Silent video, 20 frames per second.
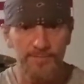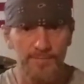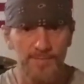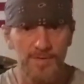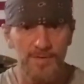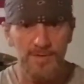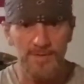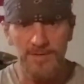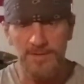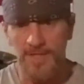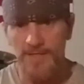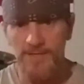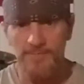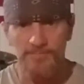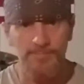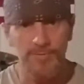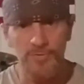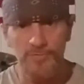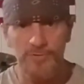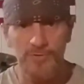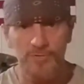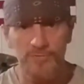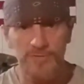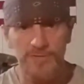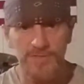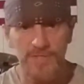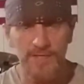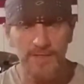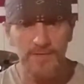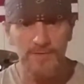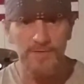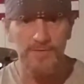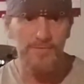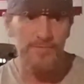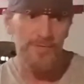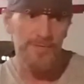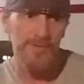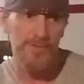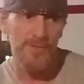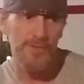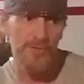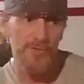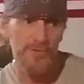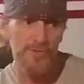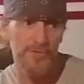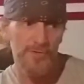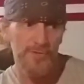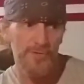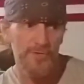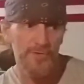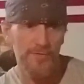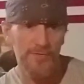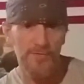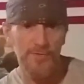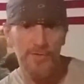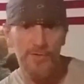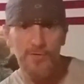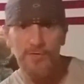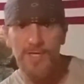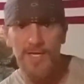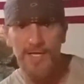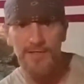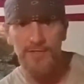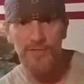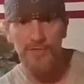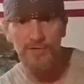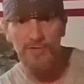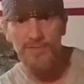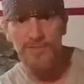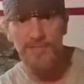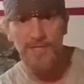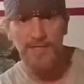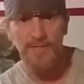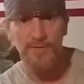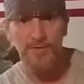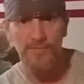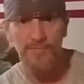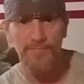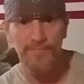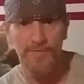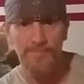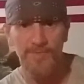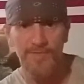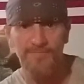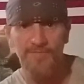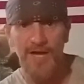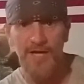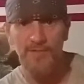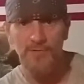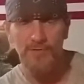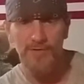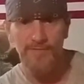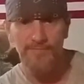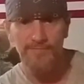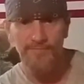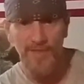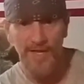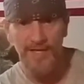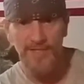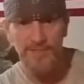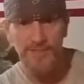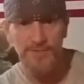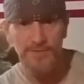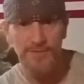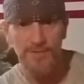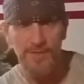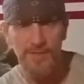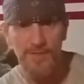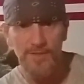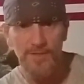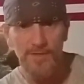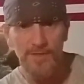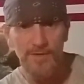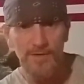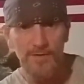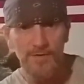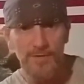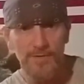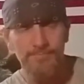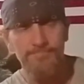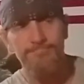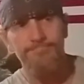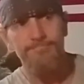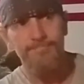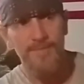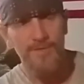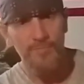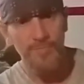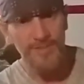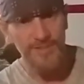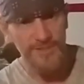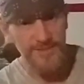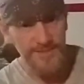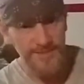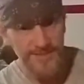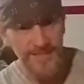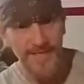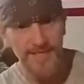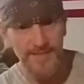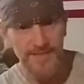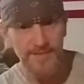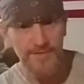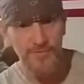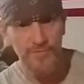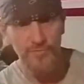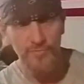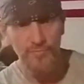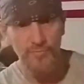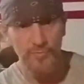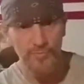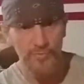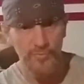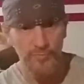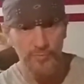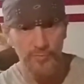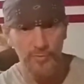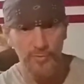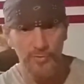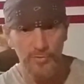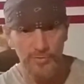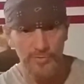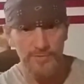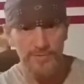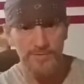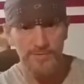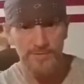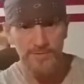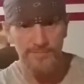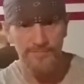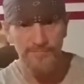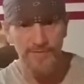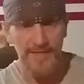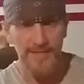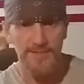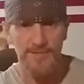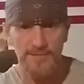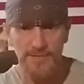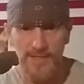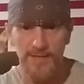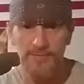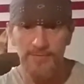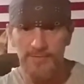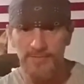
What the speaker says: it's like a Bluetooth signal. You're getting your signal from the father of the flesh, which is Satan, who rules the flesh. Now,